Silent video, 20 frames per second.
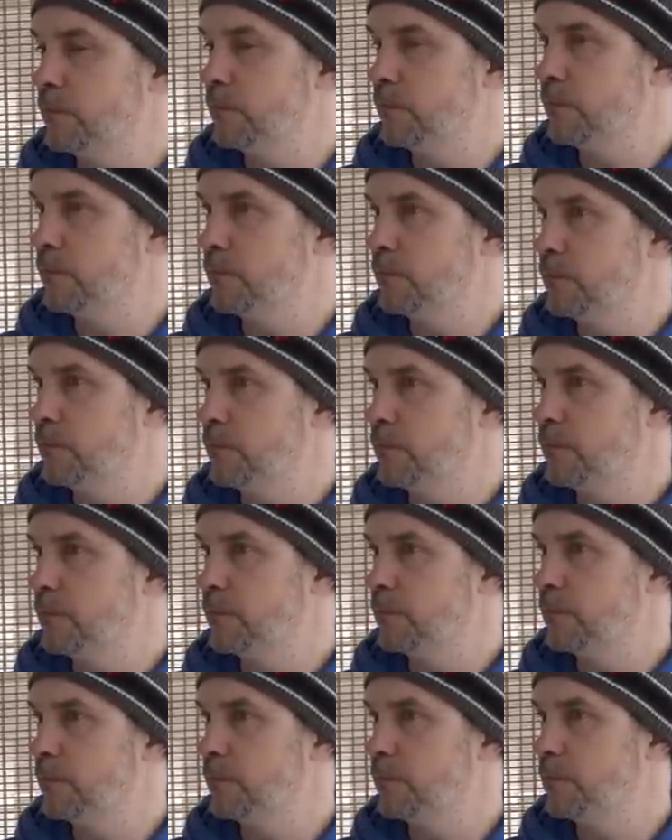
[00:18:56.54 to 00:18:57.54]

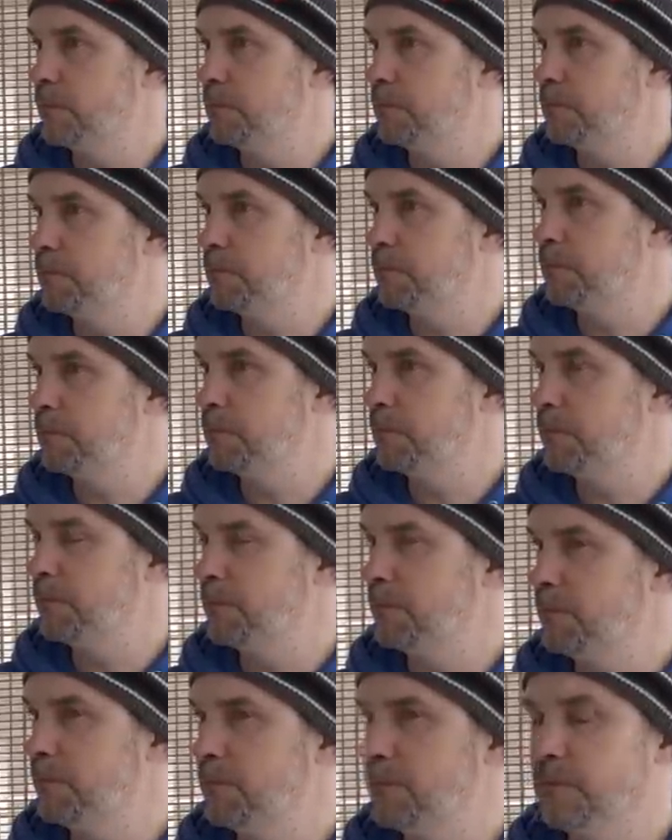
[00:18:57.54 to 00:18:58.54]

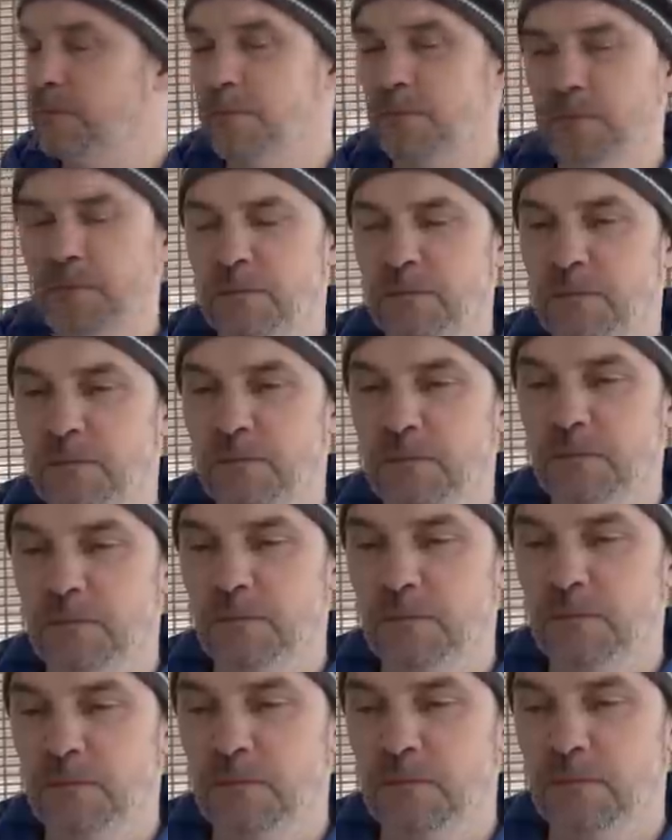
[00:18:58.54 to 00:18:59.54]

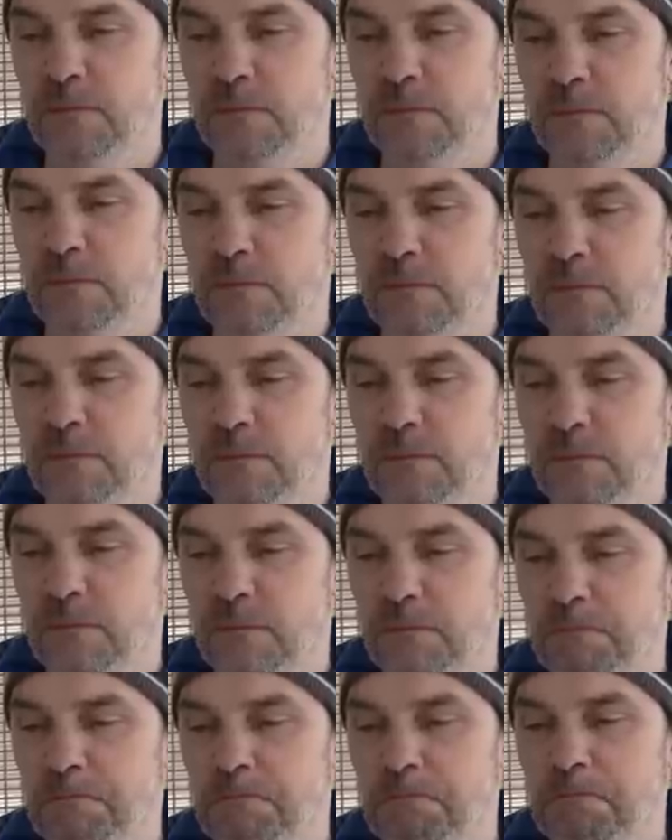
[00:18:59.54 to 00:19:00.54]

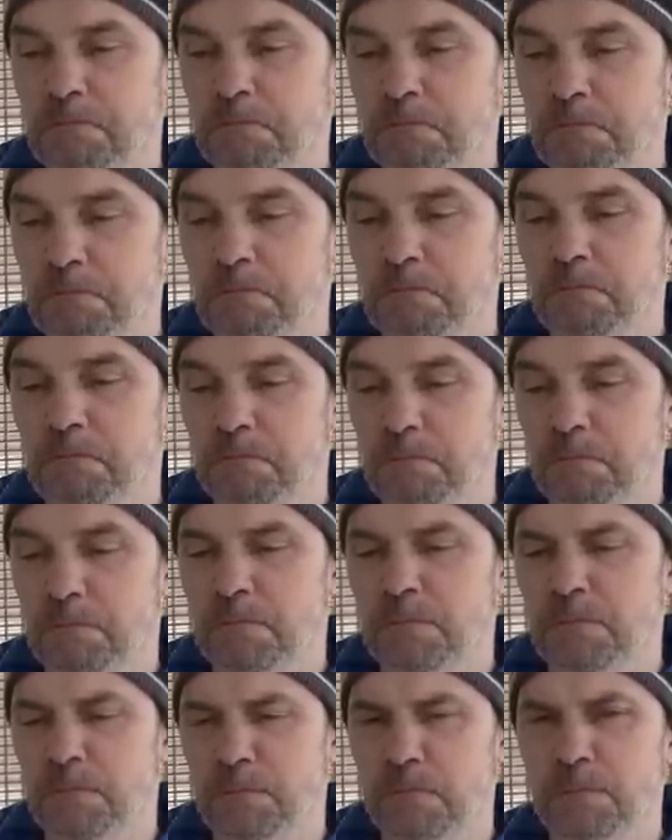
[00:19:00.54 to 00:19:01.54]

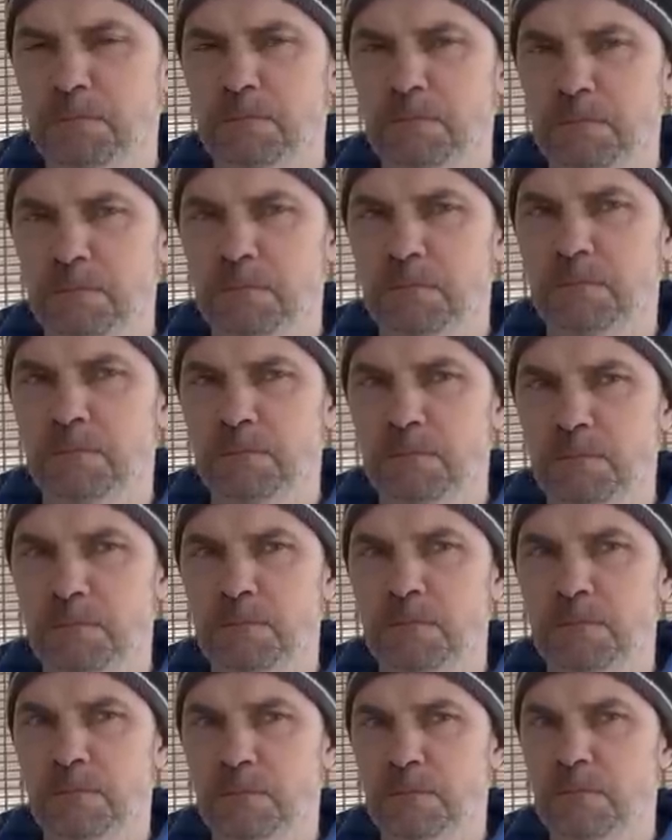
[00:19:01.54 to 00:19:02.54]

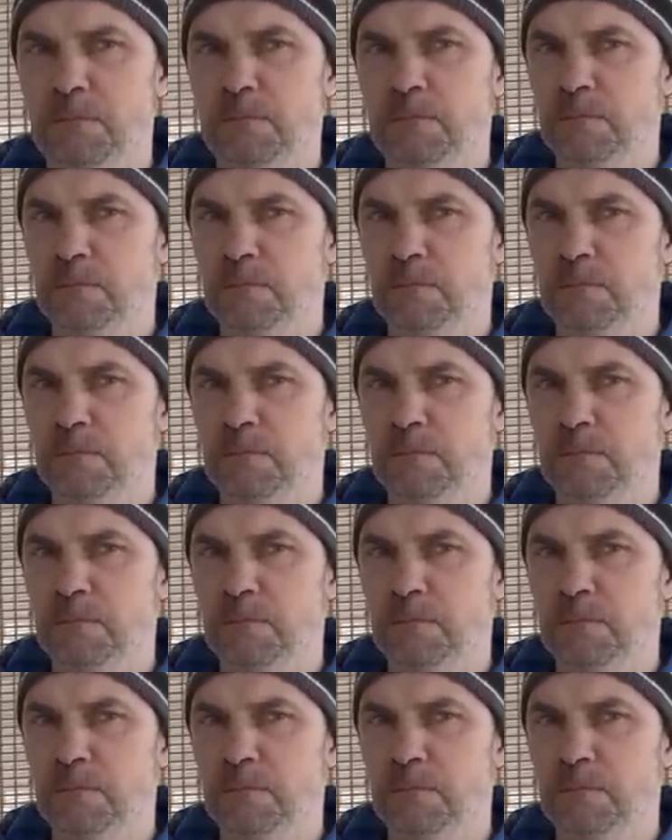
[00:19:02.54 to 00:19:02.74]
[no speech]